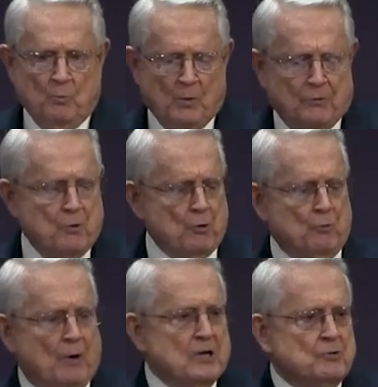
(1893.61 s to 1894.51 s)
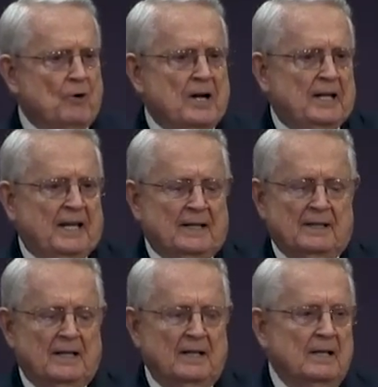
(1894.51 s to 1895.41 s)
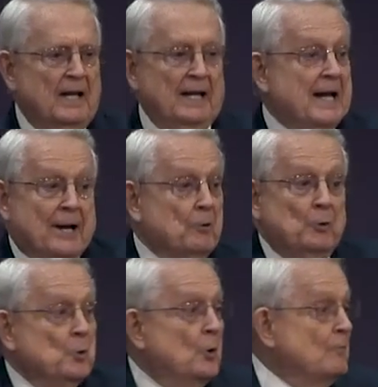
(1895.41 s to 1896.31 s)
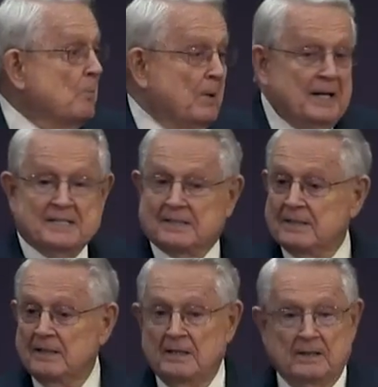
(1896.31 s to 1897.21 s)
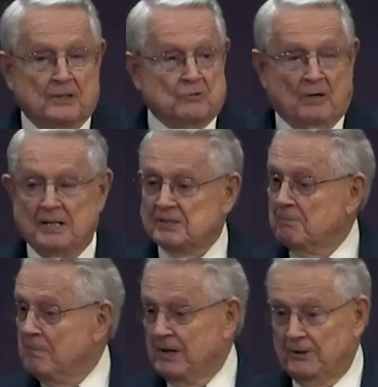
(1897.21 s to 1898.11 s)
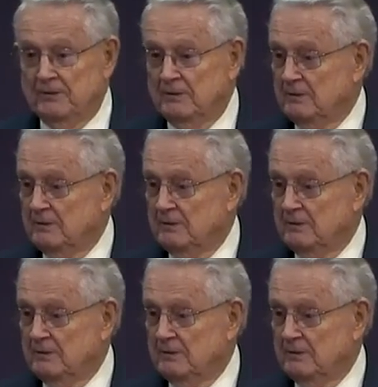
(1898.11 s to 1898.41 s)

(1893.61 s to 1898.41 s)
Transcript: With your great training, and I don't know of a place that trains them better.